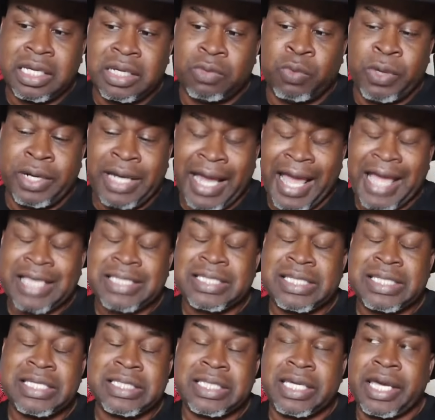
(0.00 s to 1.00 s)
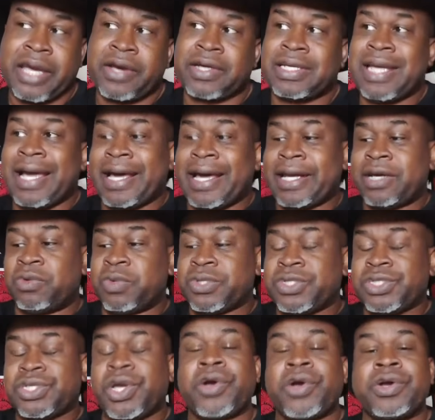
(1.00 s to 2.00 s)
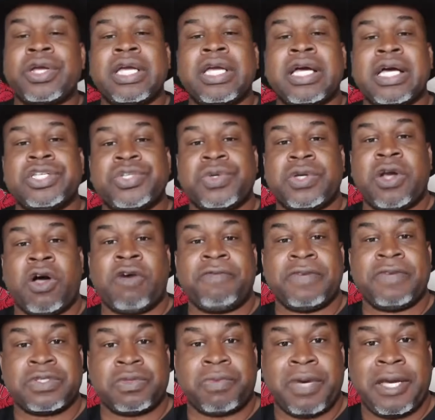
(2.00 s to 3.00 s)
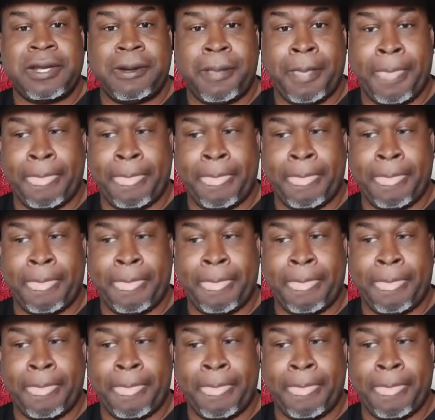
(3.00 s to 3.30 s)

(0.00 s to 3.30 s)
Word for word: where last season Carolina was 3rd in the country in offensive rating.